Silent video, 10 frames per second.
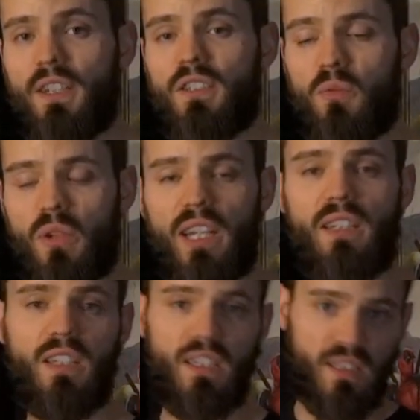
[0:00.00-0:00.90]
So what I
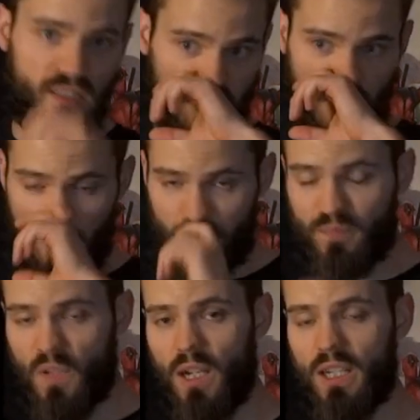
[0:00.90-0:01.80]
did is
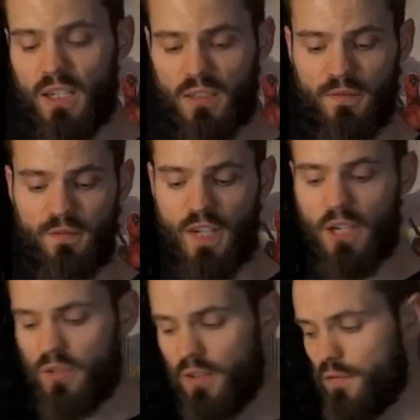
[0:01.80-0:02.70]
I got a
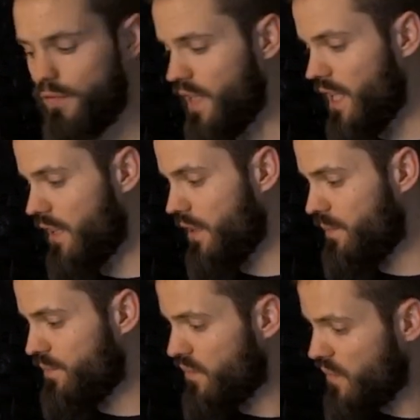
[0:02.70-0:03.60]
very thick,
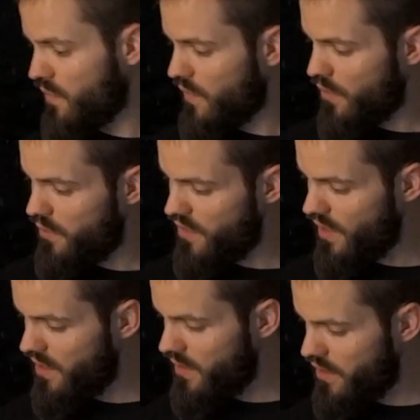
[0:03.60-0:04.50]
it's
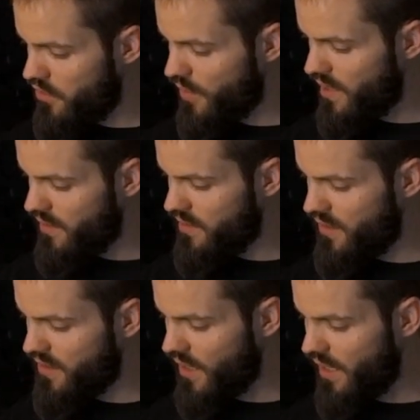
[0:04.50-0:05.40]
like literally the
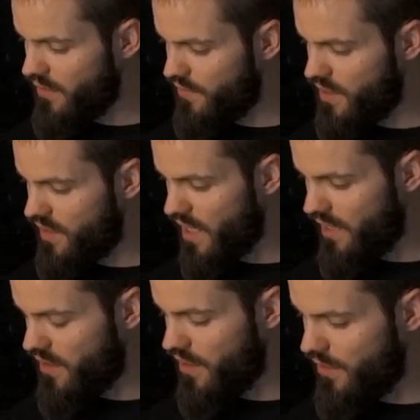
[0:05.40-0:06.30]
size of this
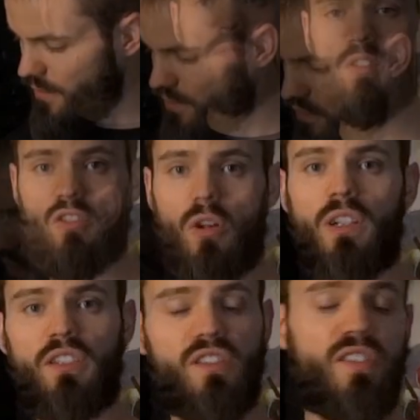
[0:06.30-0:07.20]
end here,
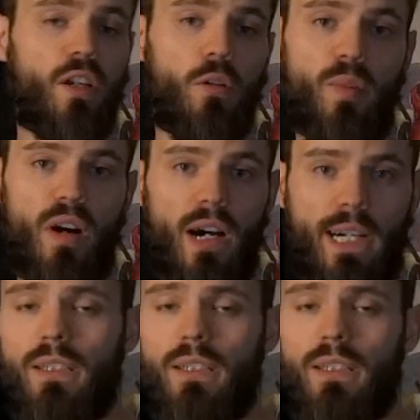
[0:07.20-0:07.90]
solid steel bar.